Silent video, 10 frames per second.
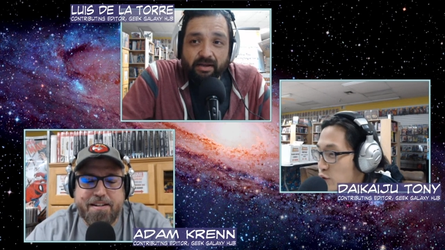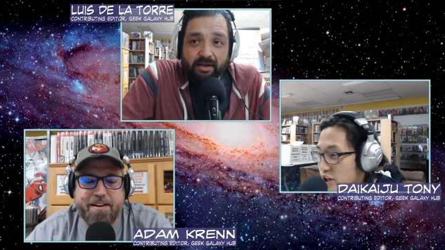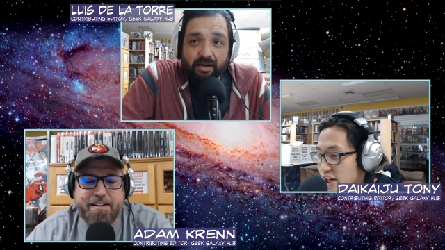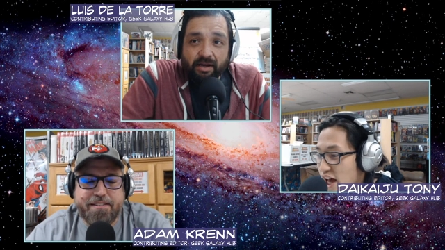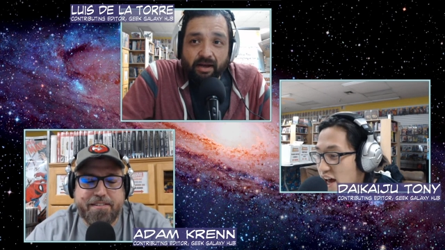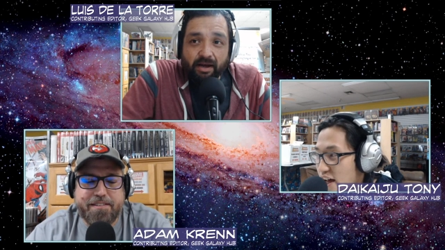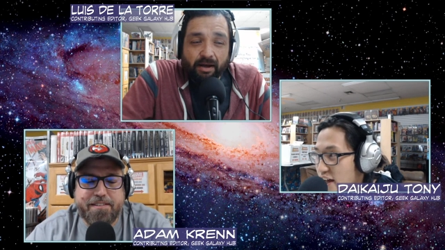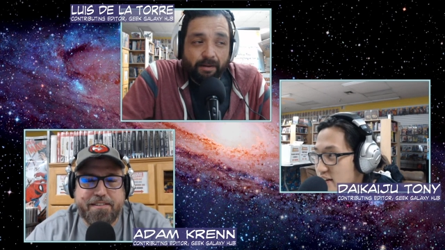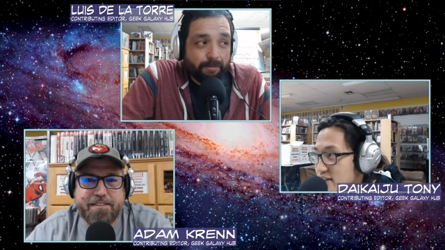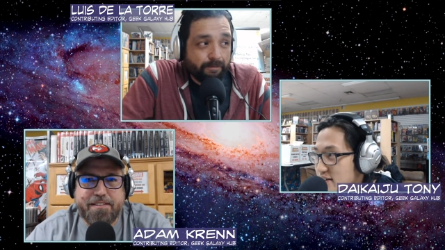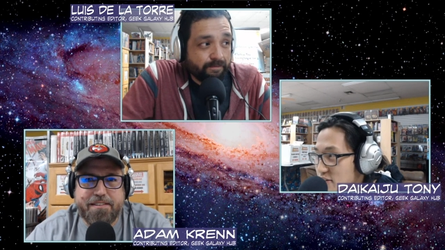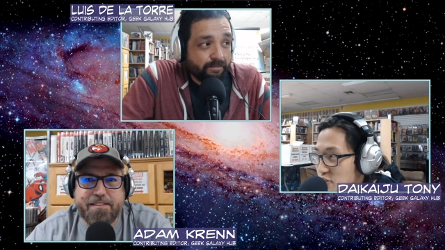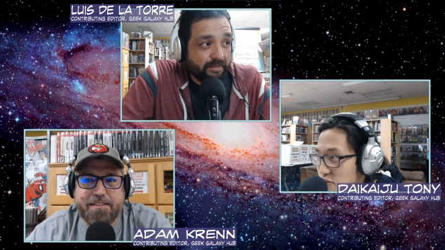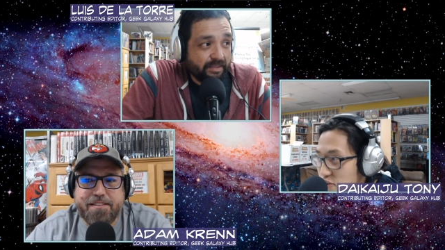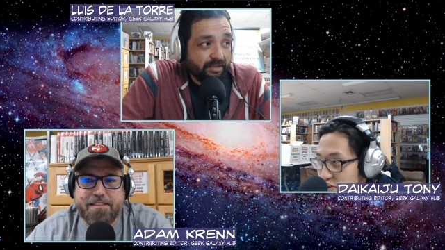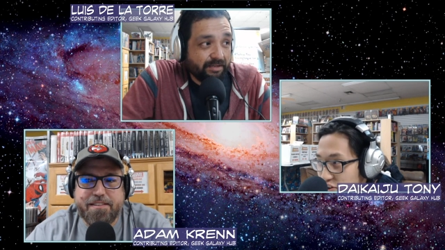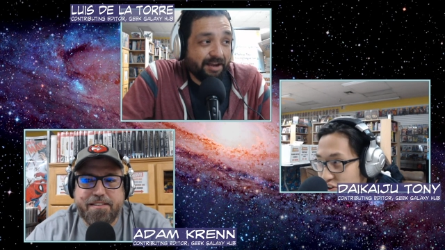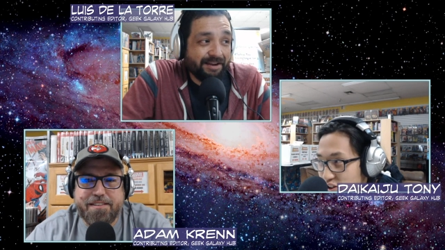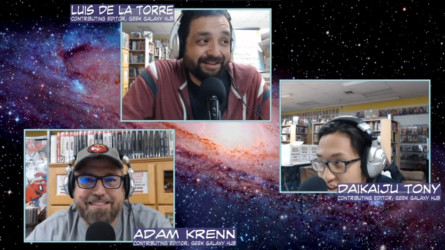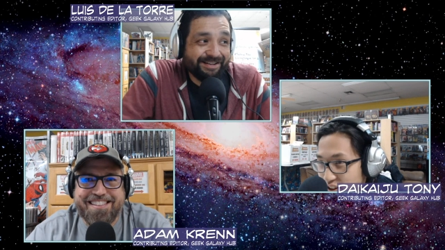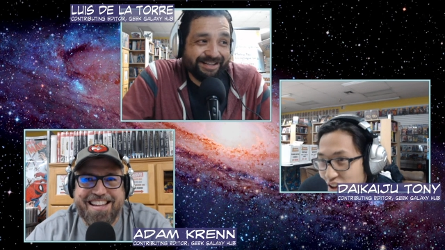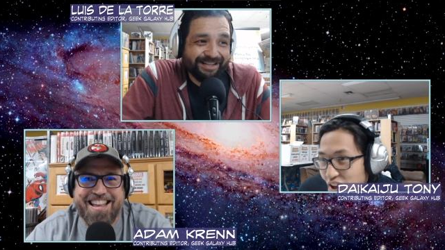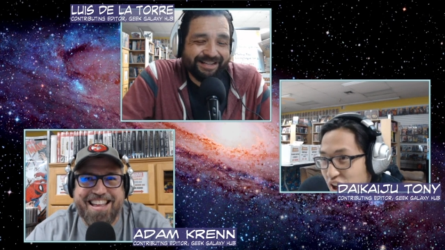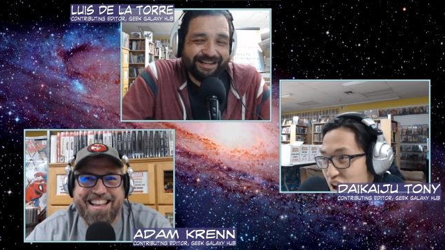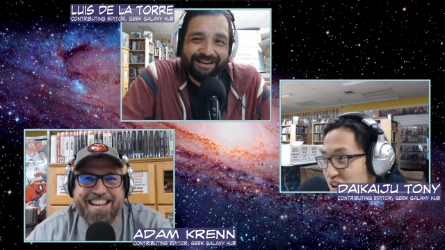Speaker 1: Right. Um, yeah.